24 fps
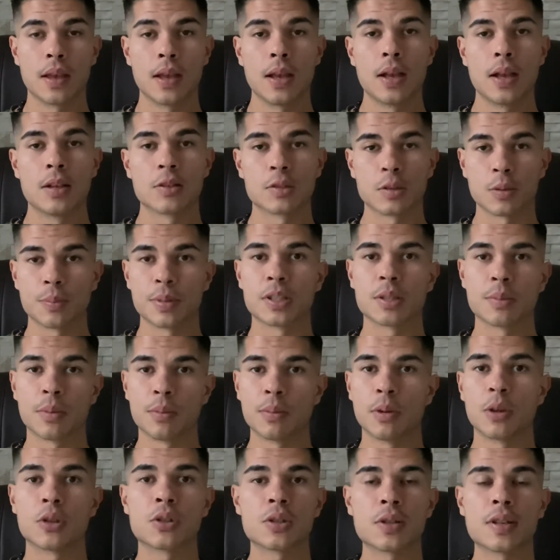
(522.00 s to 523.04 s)
So there'll be some
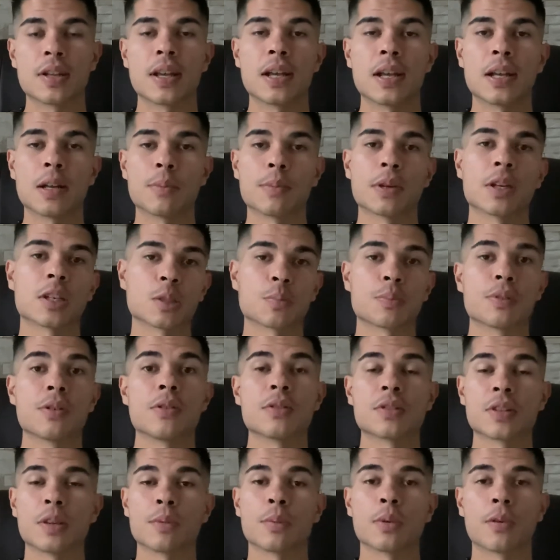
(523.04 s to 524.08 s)
emotion there, there'll be an experience
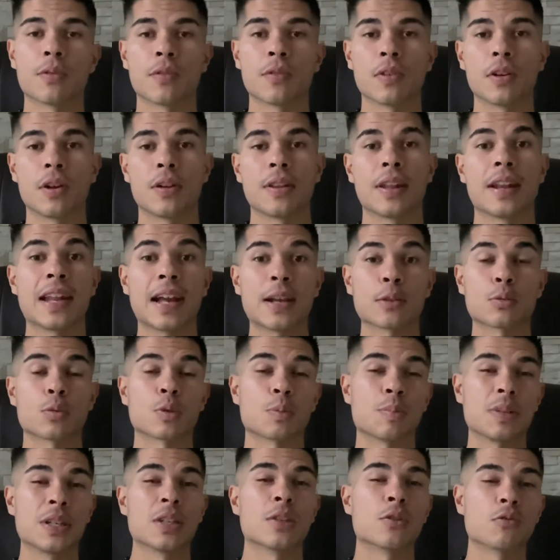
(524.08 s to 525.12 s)
that we'd have learned, and that's what's
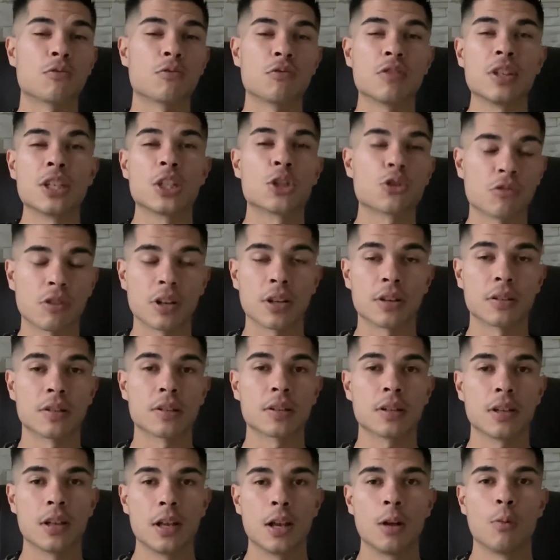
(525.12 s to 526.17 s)
being re-triggered
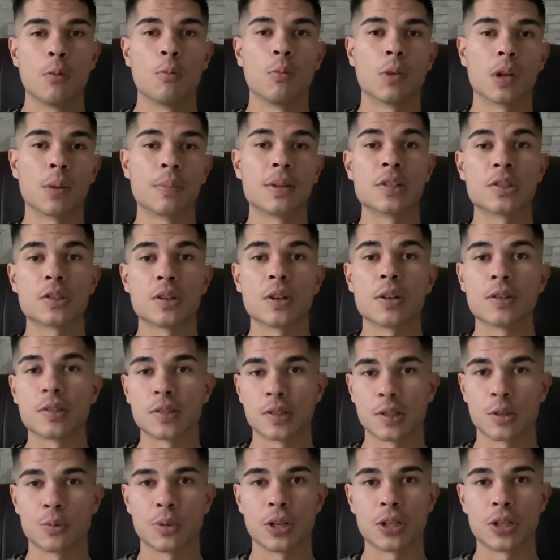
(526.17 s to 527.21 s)
when I'm in certain
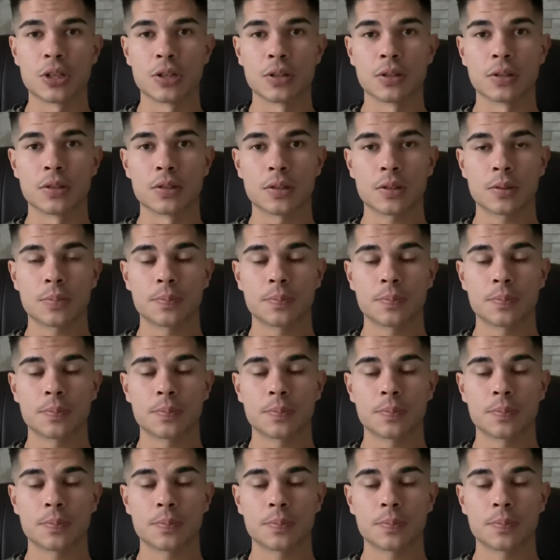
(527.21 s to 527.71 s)
situations.